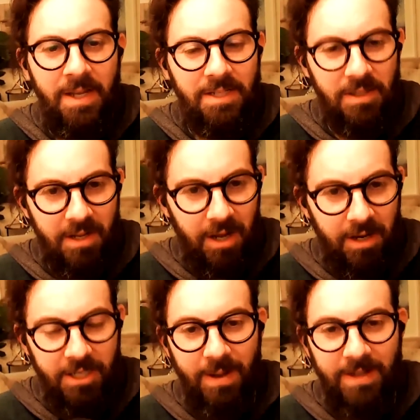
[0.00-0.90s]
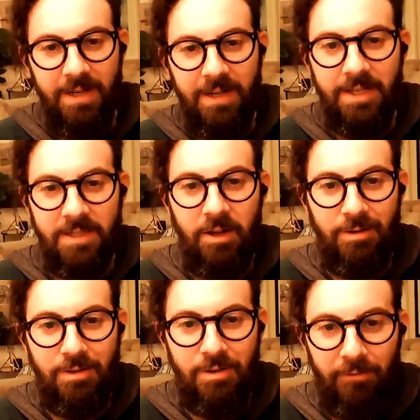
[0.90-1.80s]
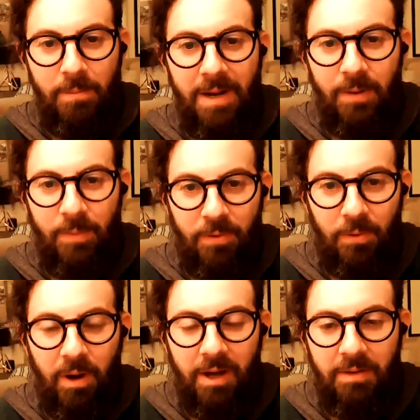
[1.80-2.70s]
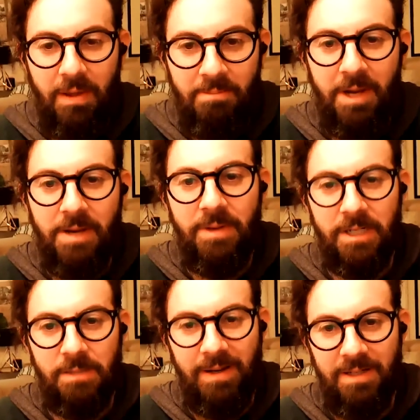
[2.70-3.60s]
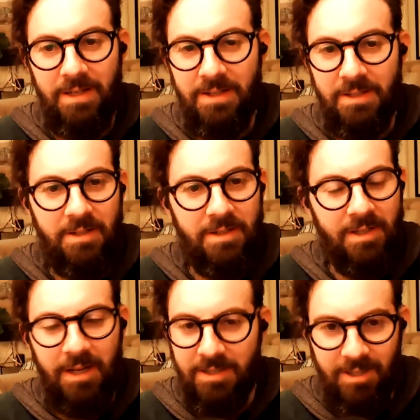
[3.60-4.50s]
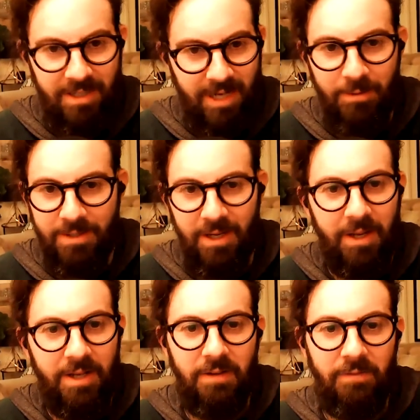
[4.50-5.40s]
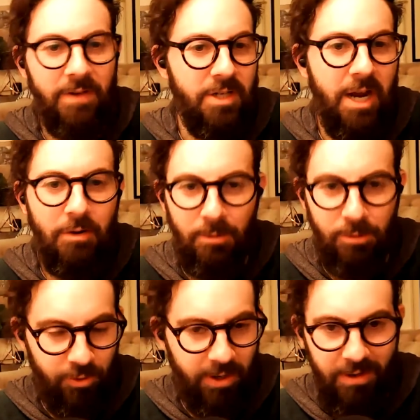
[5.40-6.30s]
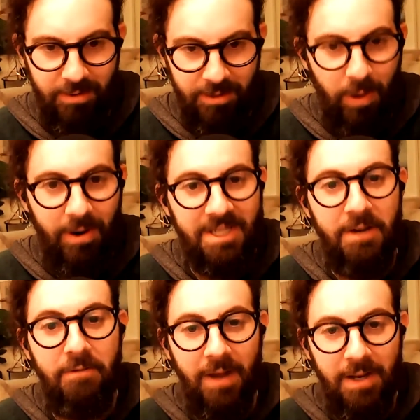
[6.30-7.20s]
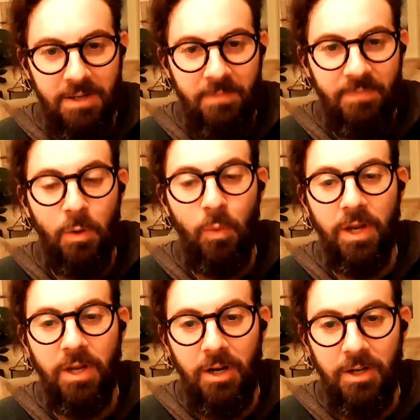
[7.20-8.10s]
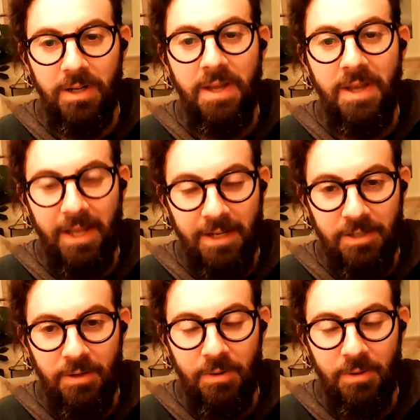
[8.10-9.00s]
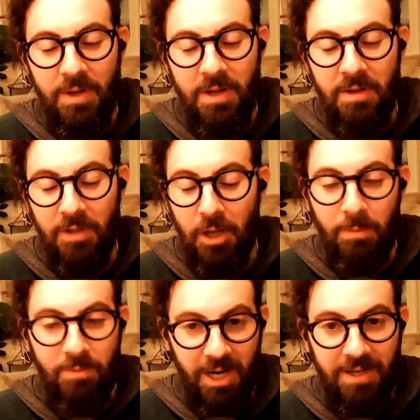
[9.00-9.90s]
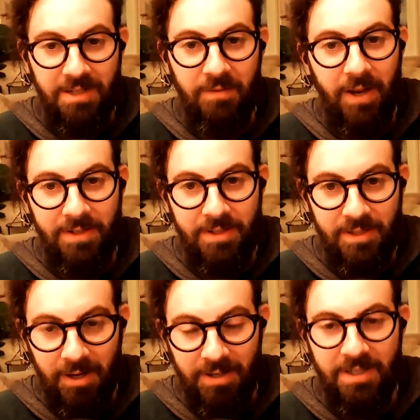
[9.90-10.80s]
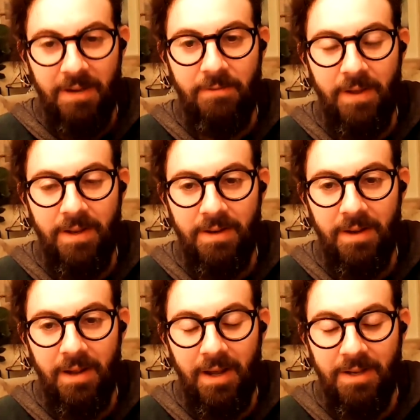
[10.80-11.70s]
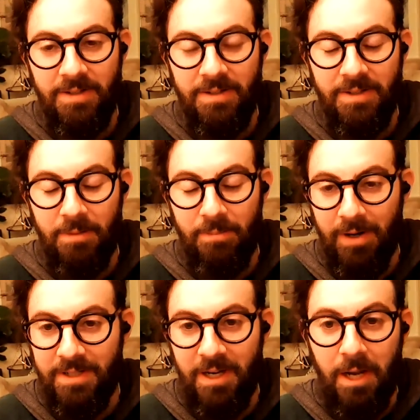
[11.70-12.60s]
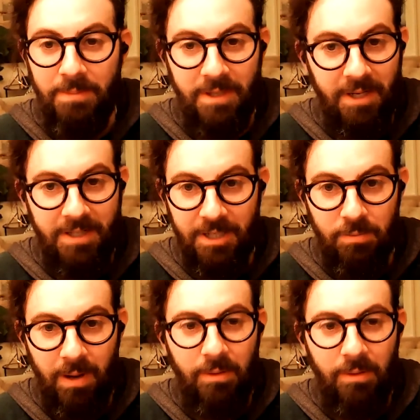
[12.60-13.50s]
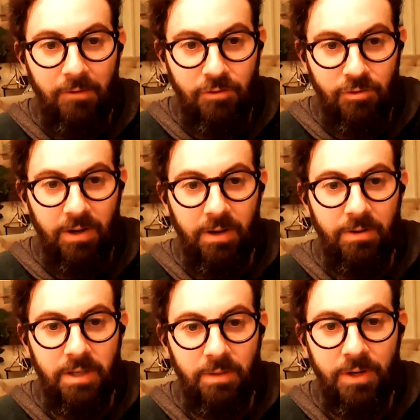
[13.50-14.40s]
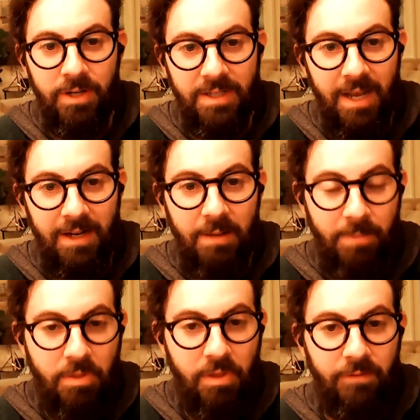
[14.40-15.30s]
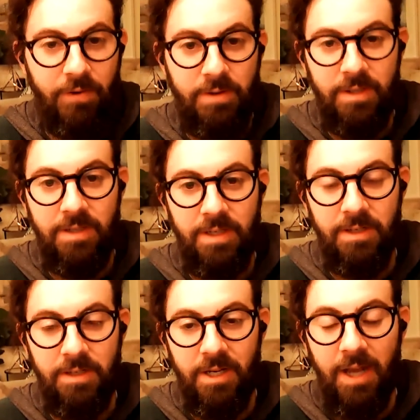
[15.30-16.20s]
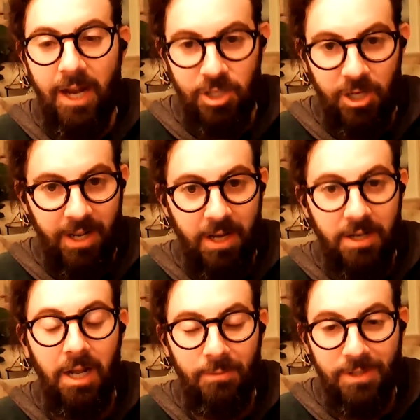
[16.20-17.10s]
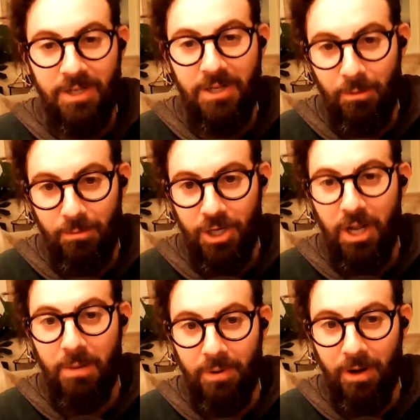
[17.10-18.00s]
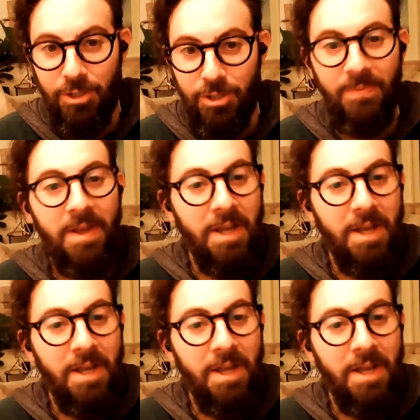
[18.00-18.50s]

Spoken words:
To the unexpected listener who's not familiar with your work, they might be expecting us to discuss the downsides of the terrible drug use, whereas in fact, we're going to look into the objective and scientific and surprising upsides as well of drug use and what is sadly, in both our views, considered actually a counterculture approach.